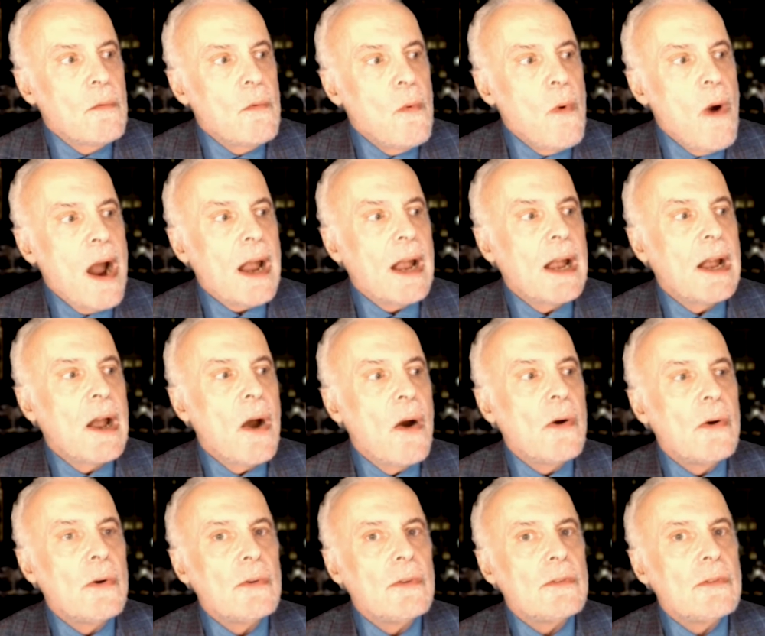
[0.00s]
What
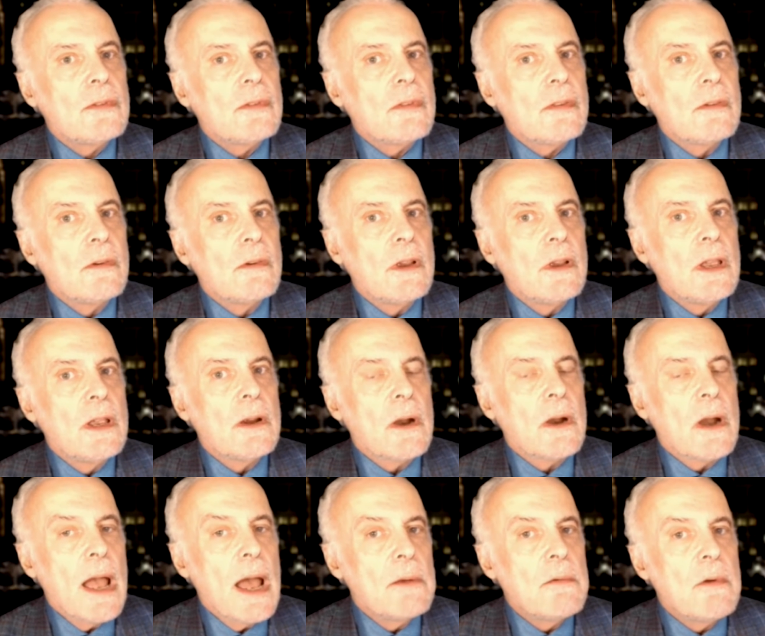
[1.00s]
goes through
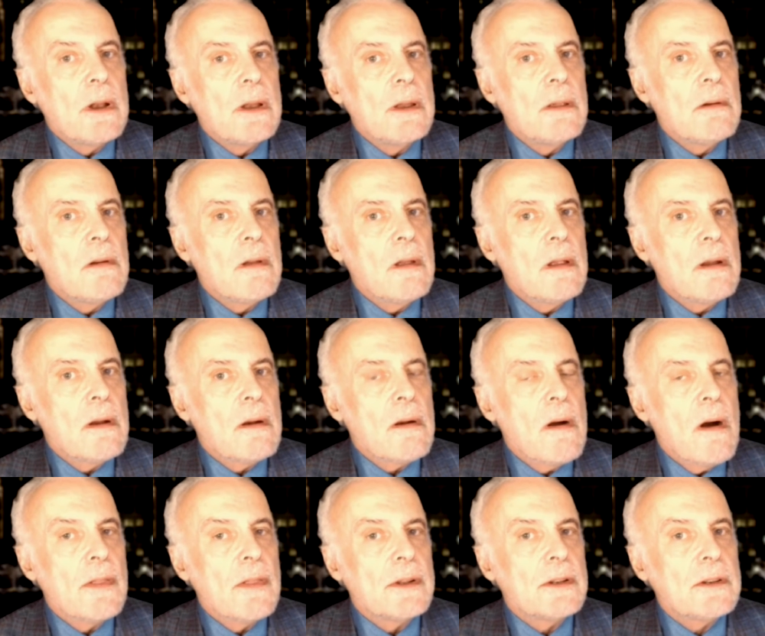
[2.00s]
your head when you hear
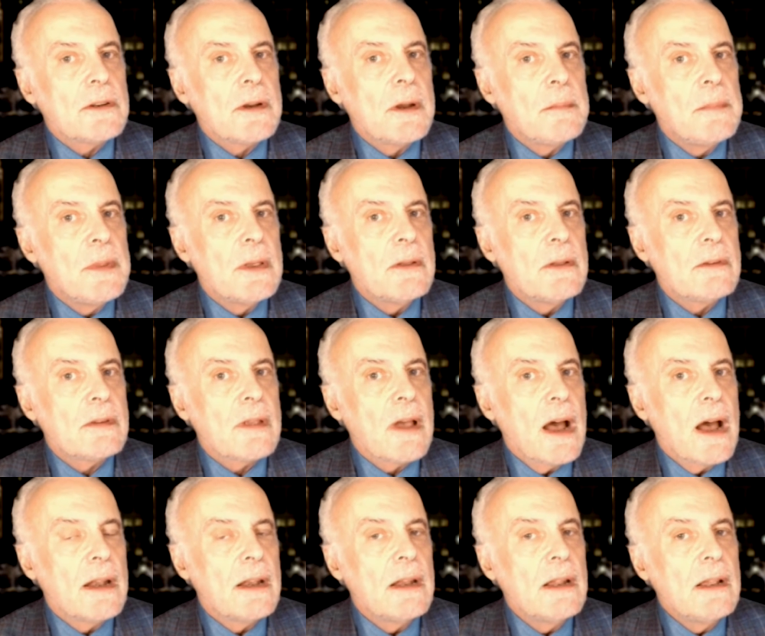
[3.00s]
all the tributes
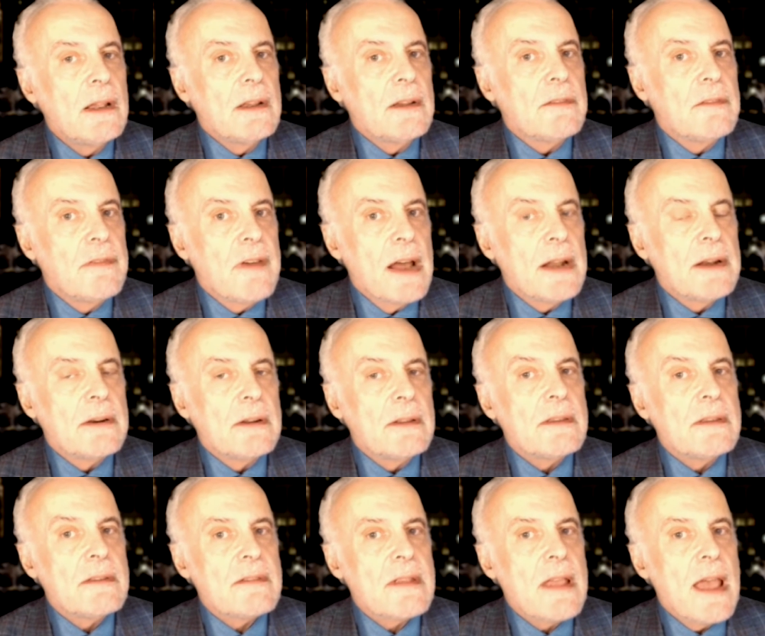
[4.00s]
on
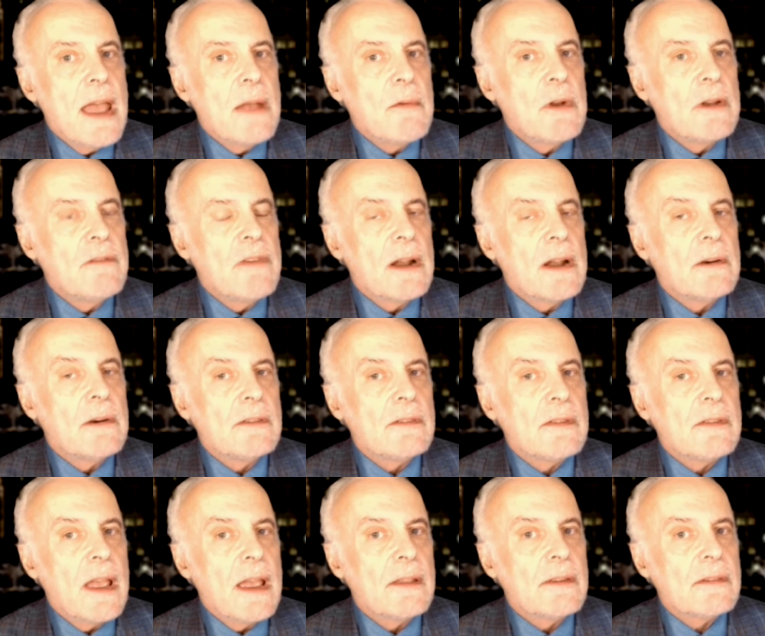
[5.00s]
Veterans Day when
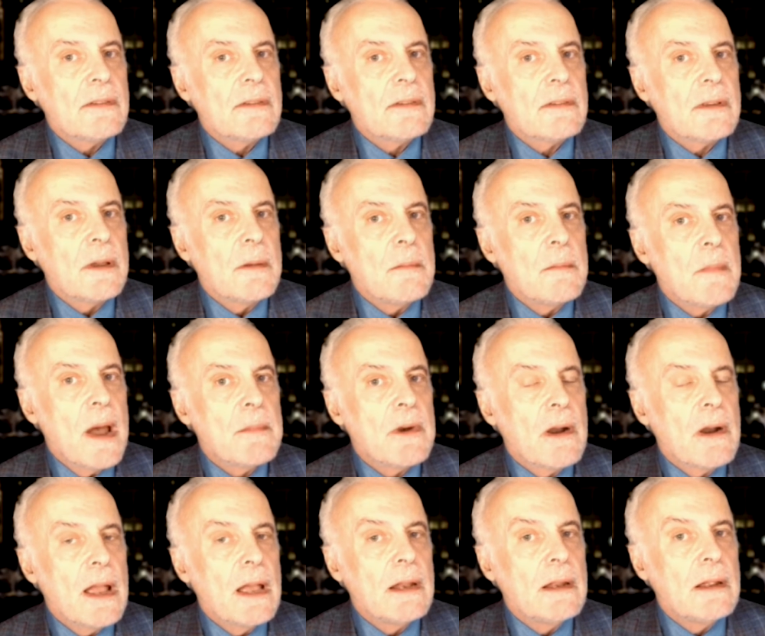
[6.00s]
Veterans Day is
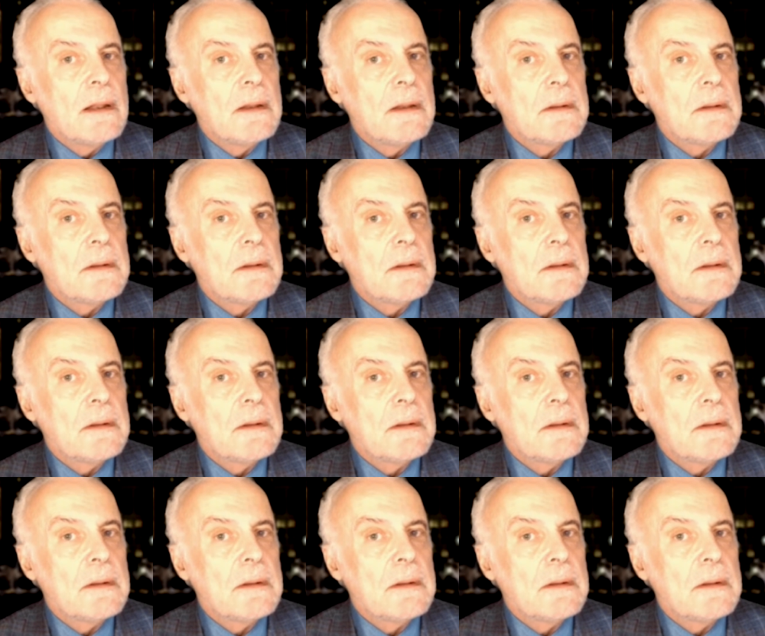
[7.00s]
commemorated?